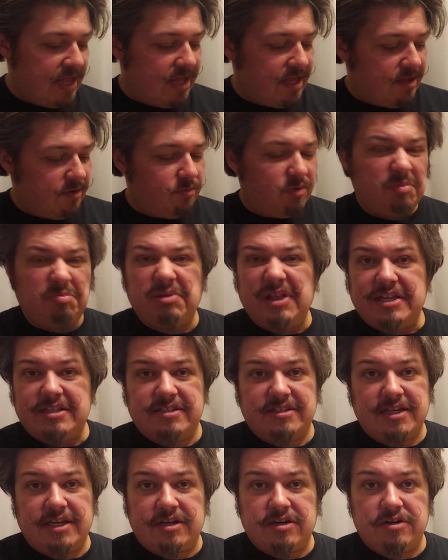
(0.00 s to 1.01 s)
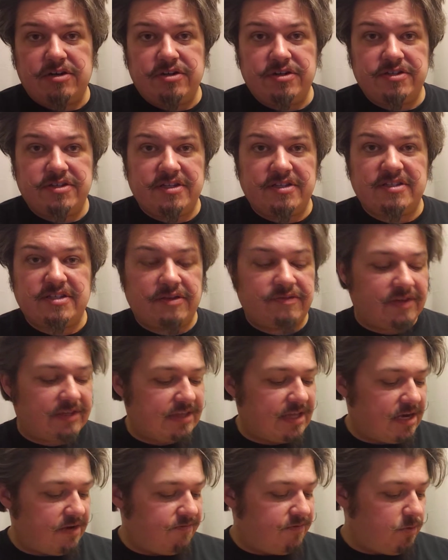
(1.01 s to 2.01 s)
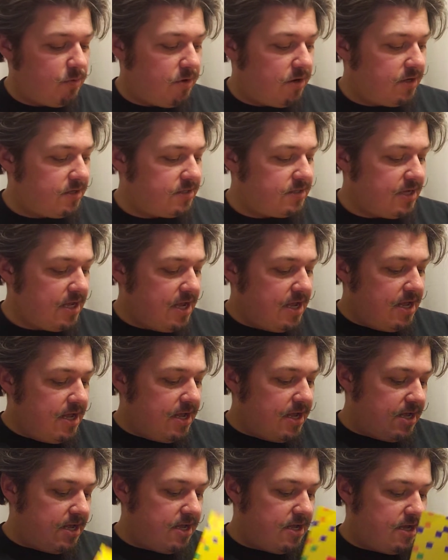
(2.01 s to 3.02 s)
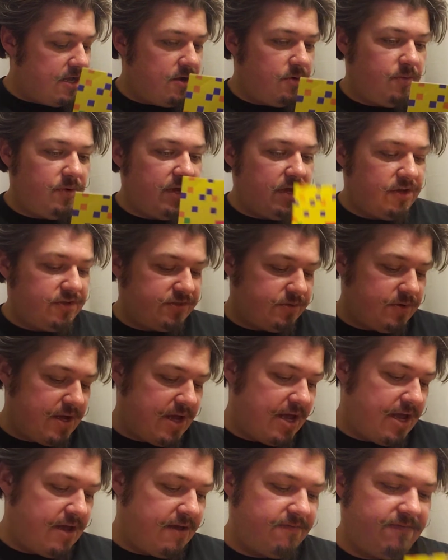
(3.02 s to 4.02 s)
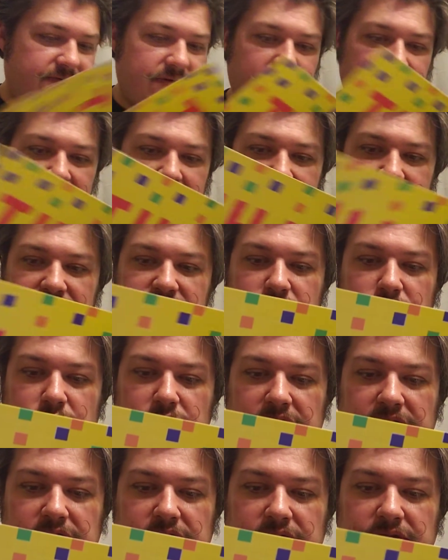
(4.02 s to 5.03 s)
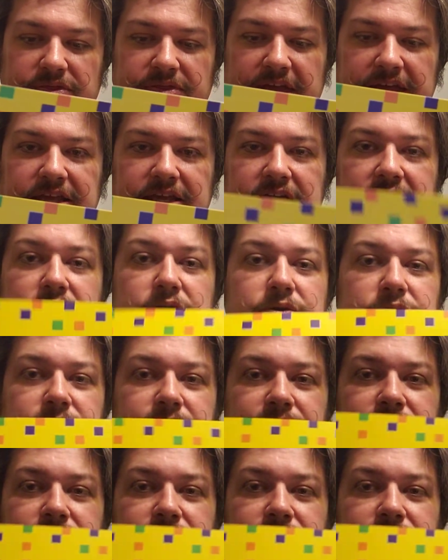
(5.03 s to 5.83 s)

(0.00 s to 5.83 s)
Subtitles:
replace stickers and stuff like that if you want. We also have this cool little thank you.